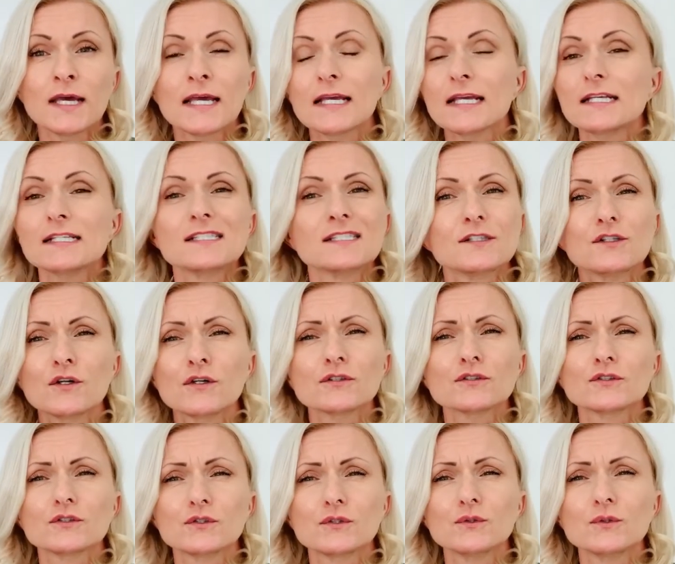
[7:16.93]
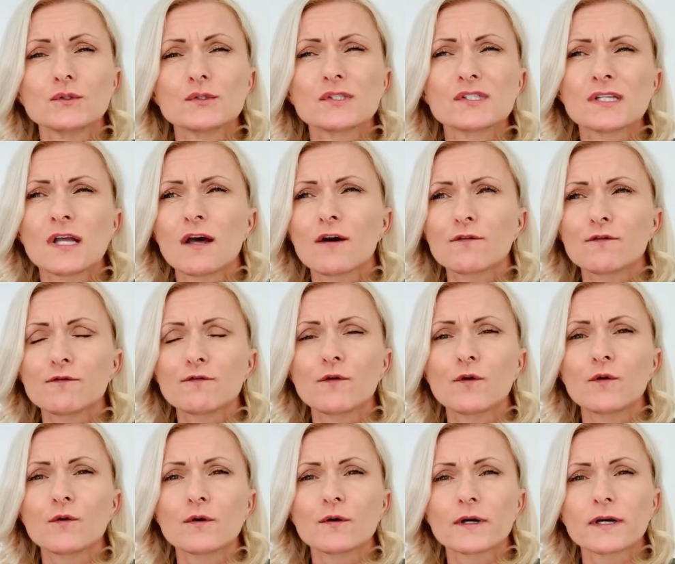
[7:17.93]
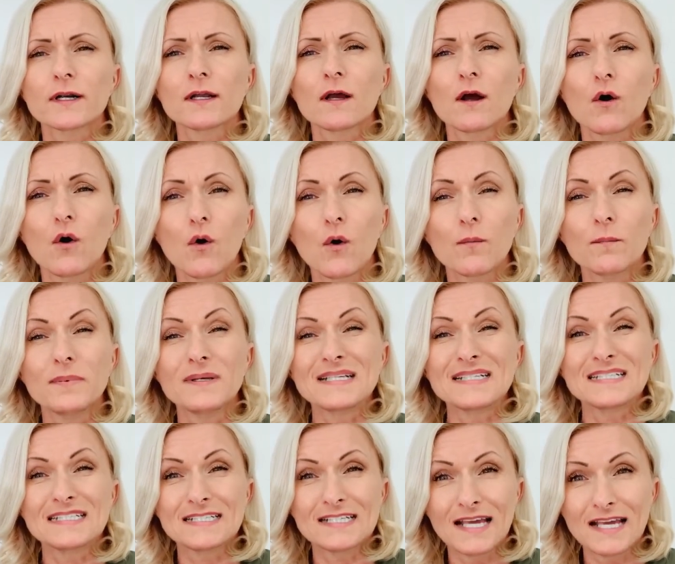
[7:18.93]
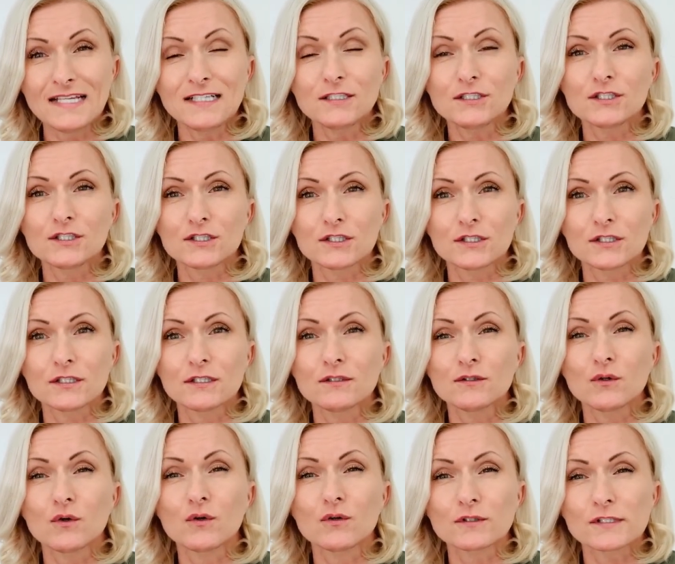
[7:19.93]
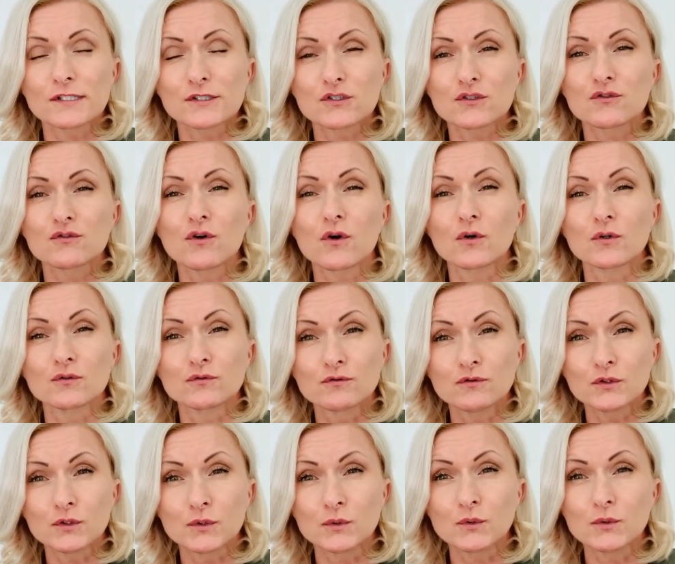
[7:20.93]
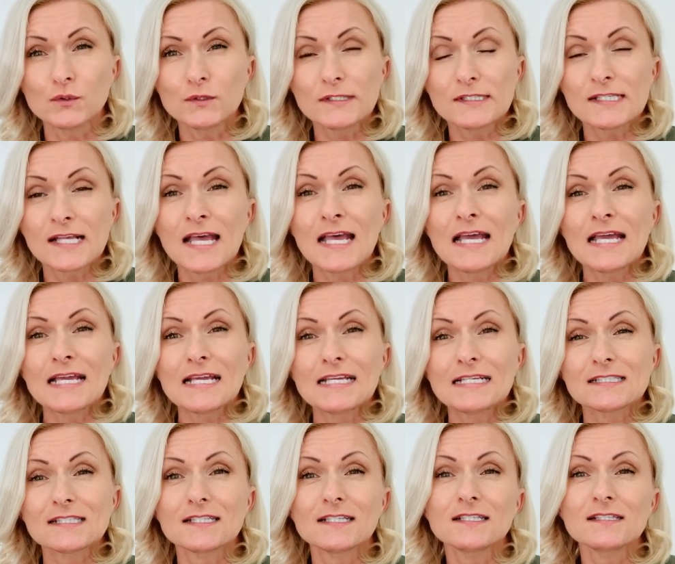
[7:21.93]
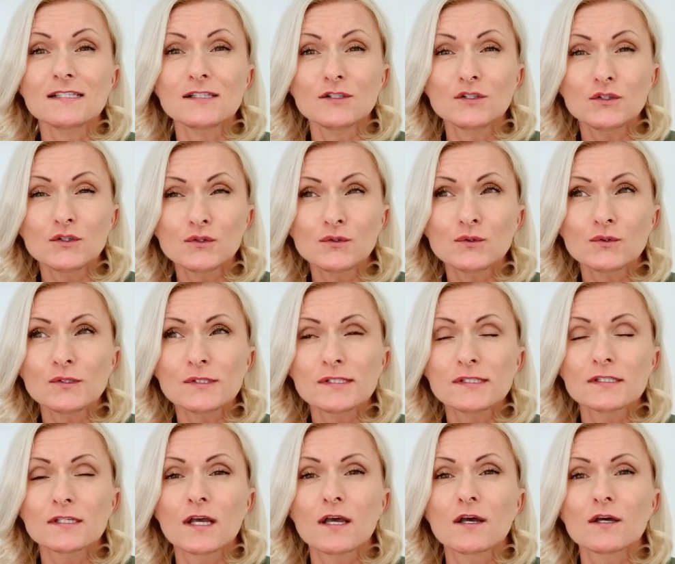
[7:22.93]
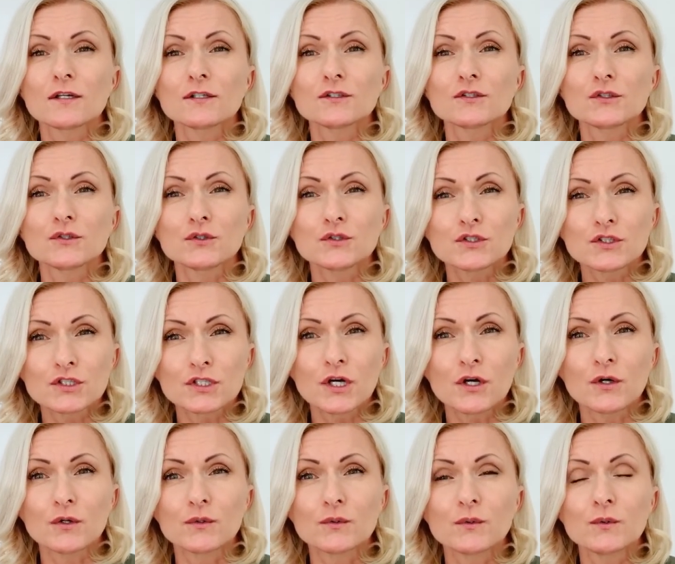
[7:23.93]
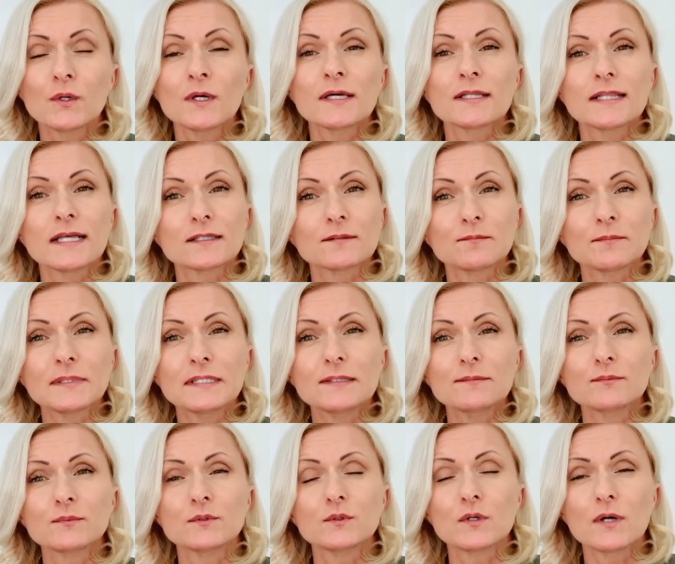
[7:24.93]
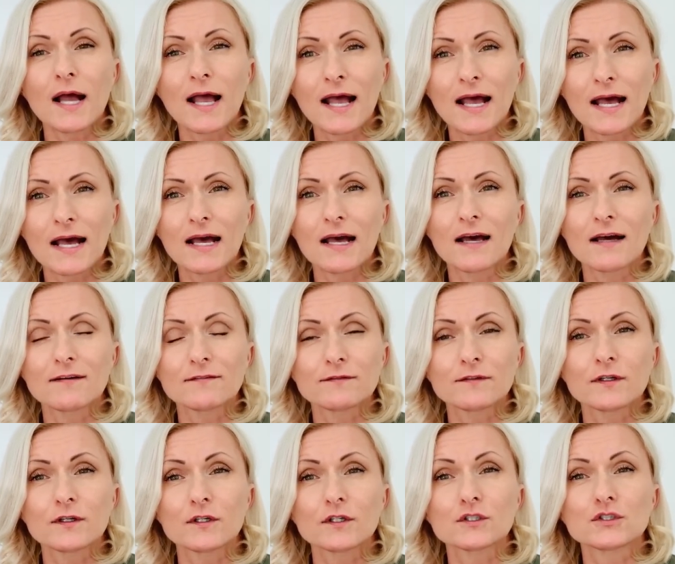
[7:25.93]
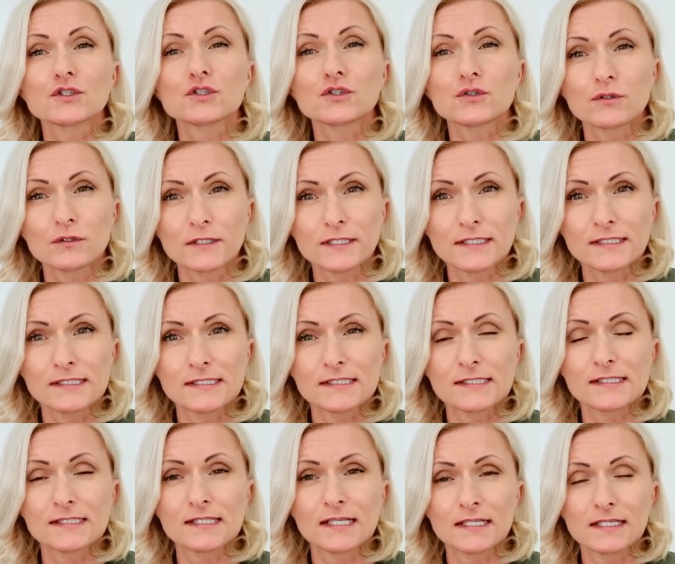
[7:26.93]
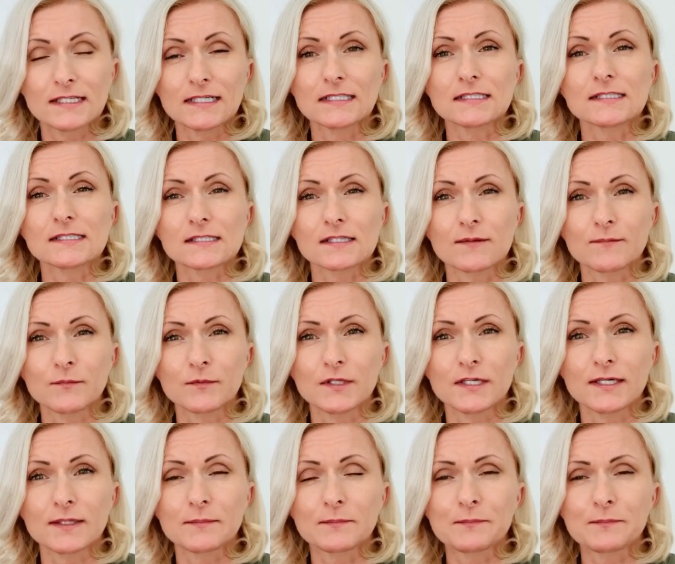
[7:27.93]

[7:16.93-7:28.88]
is not used for obligation or strong rules. It is used to show that people have a choice in something.